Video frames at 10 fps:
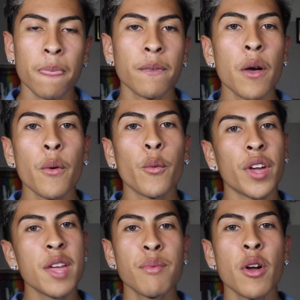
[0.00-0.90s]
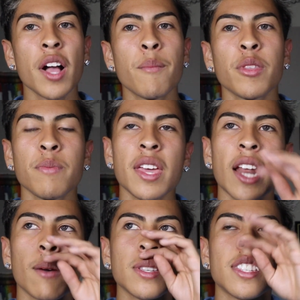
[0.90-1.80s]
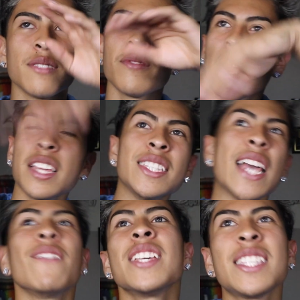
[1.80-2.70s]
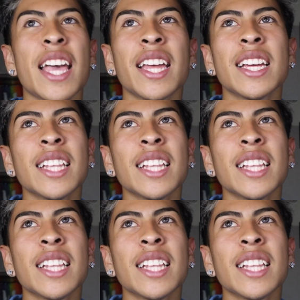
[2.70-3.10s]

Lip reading: So he broke up with me and I was fucking devastated.